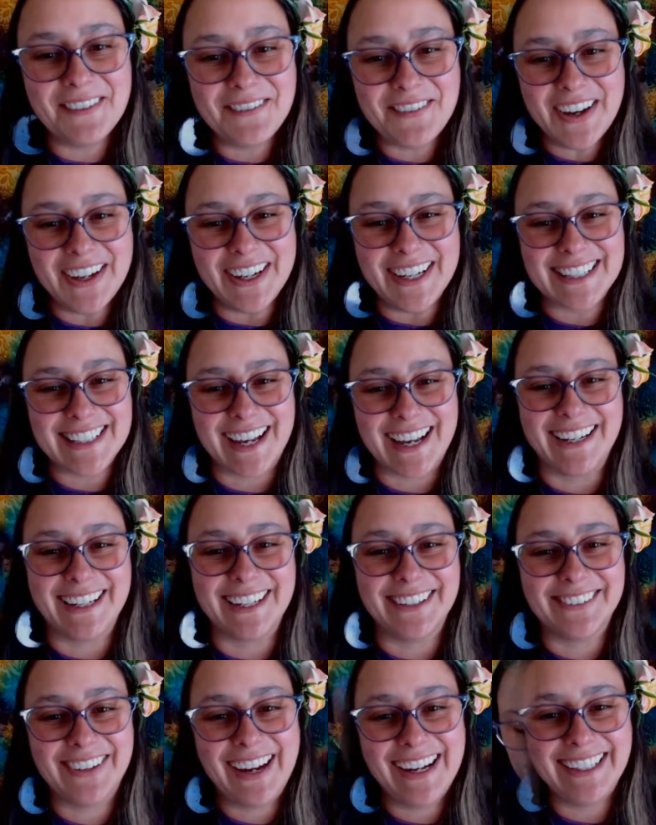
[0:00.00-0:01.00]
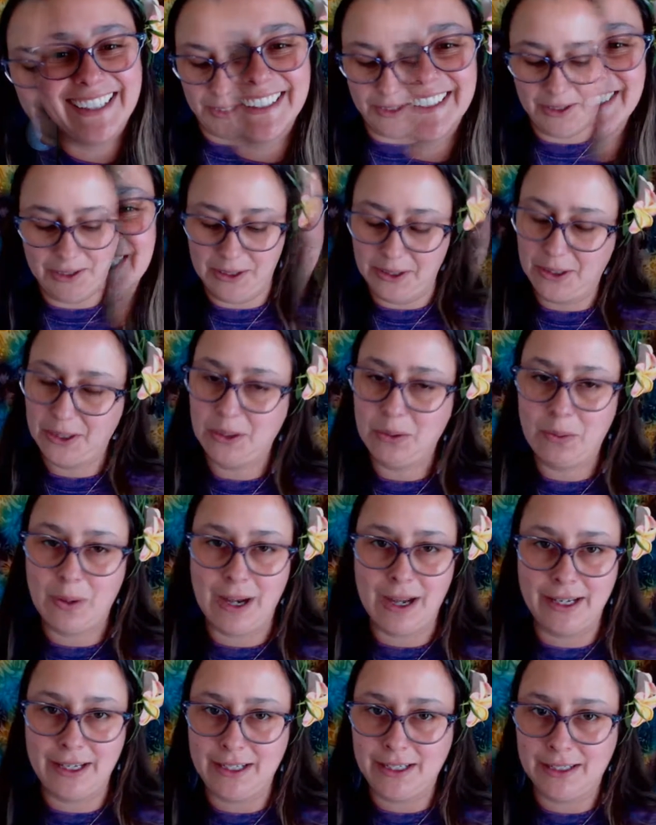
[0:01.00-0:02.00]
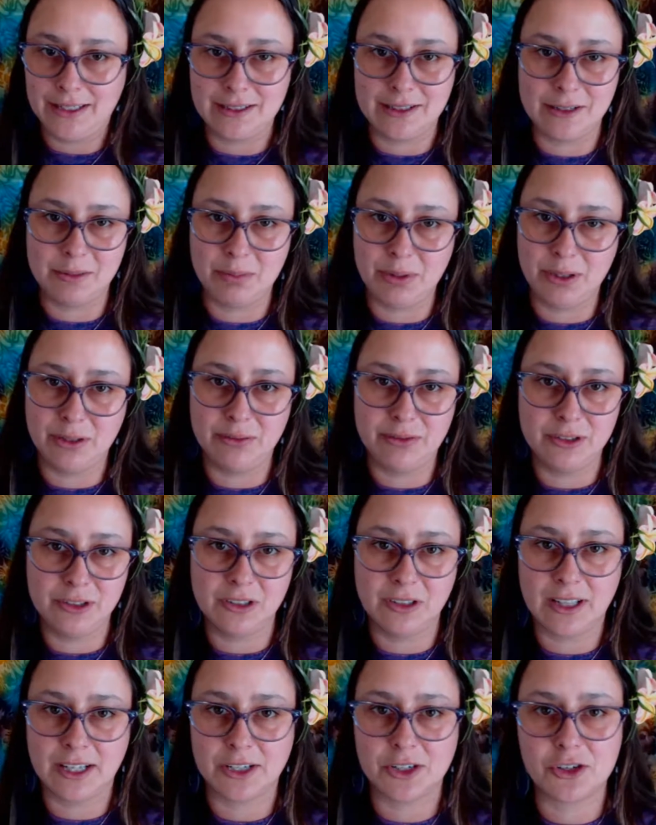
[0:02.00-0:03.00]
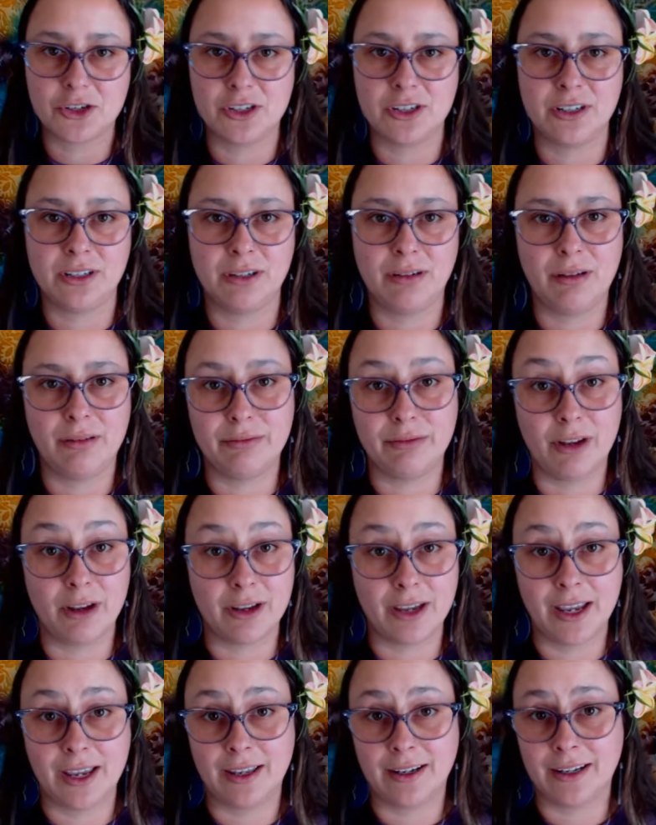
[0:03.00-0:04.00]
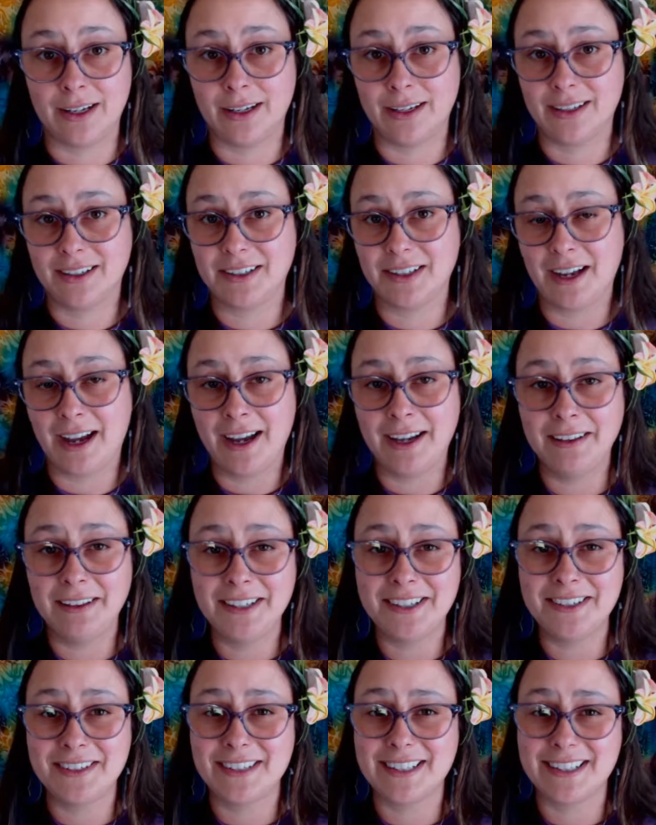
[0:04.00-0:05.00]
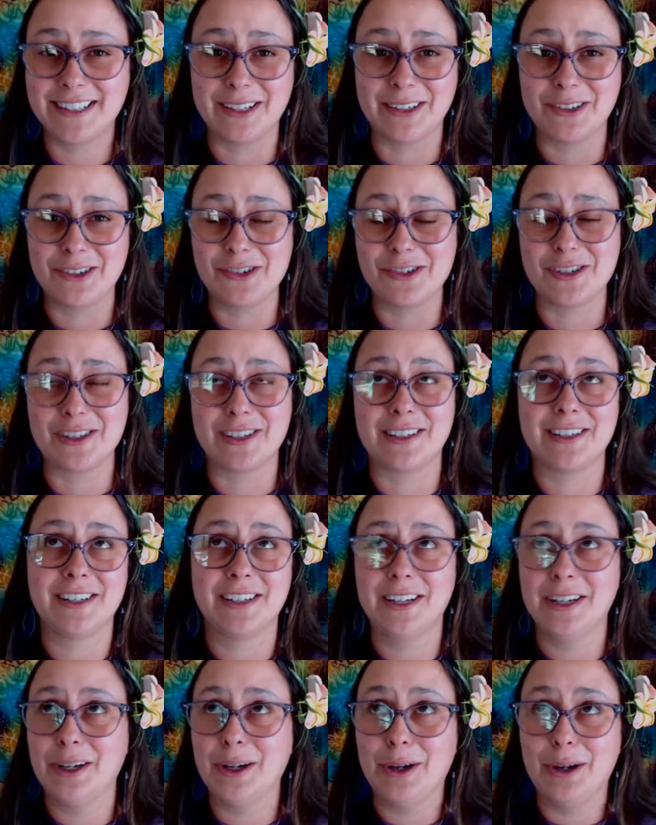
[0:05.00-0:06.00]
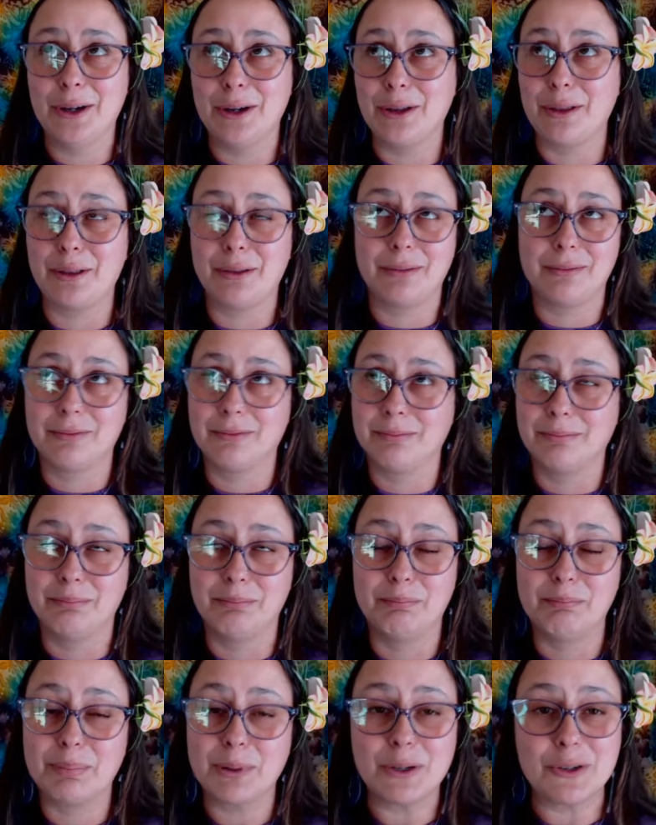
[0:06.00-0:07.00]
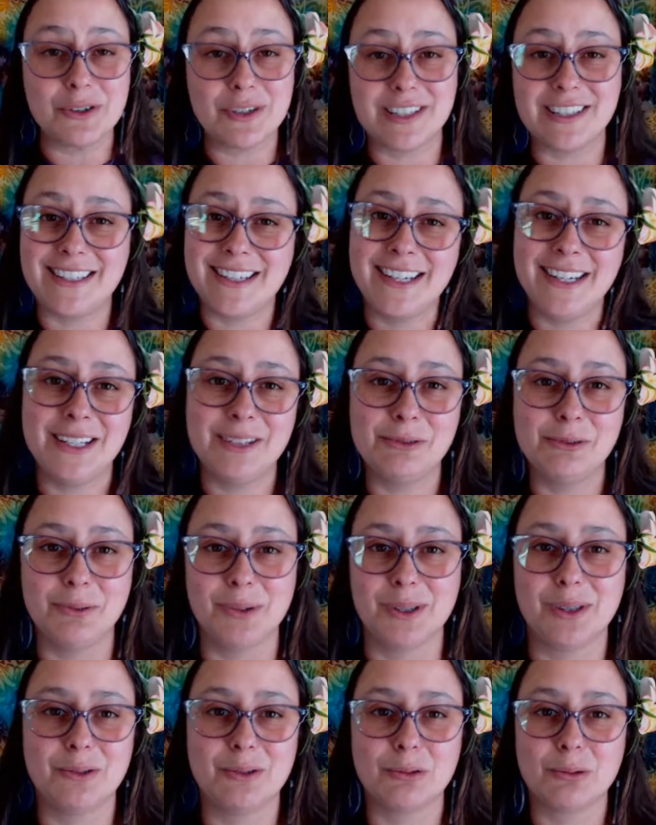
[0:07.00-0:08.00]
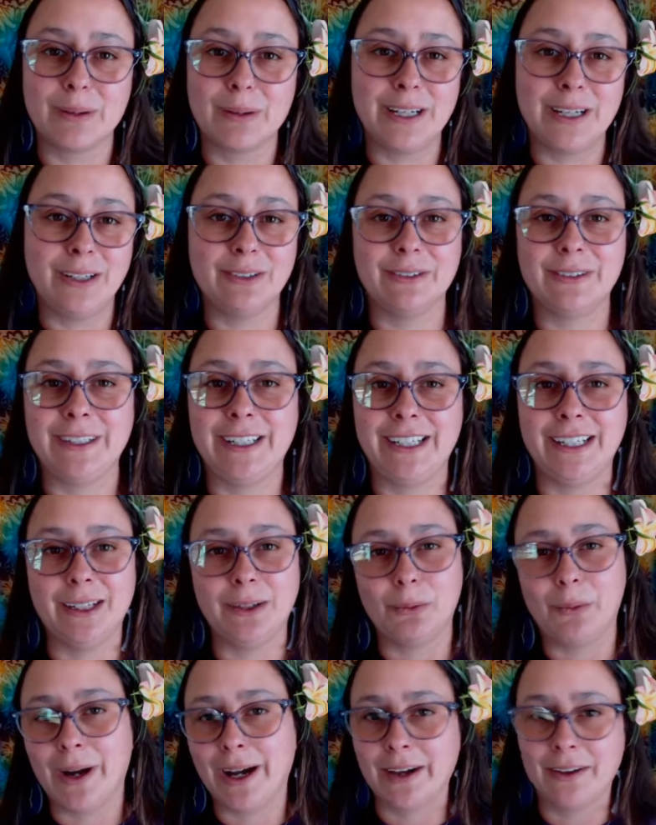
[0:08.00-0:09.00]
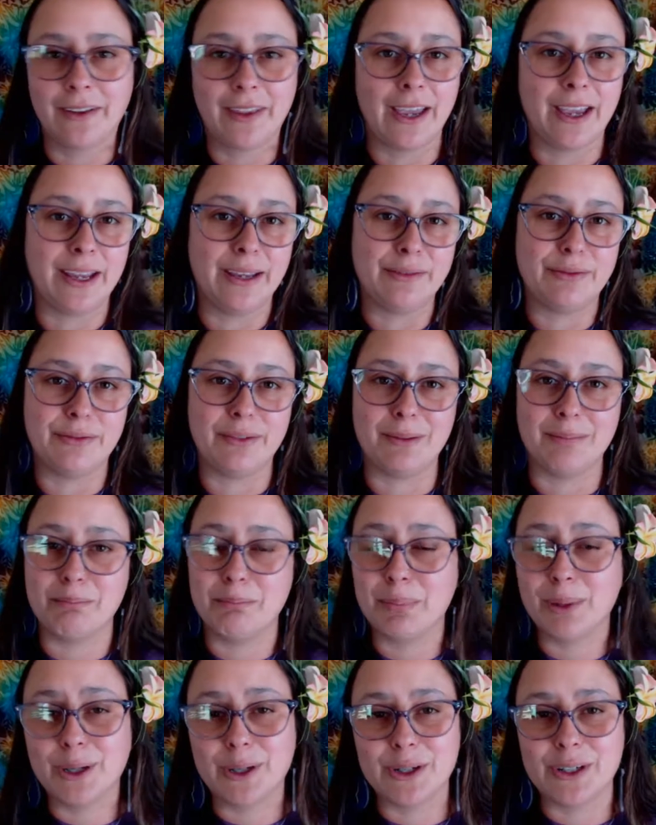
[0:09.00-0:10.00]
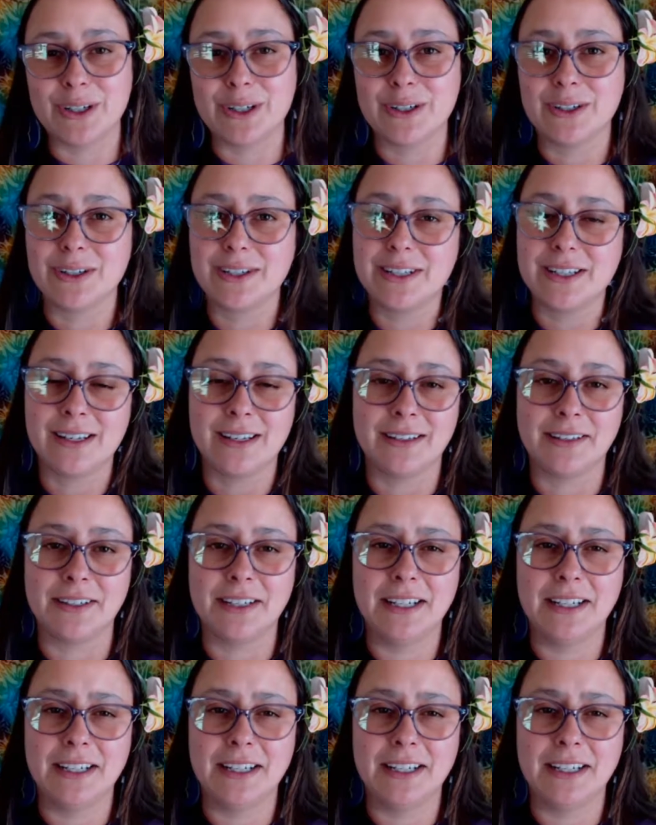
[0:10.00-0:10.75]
Very exciting, right? Hawaii is a beautiful collection of volcanic islands that are just bursting with greenery and wildlife and birds, and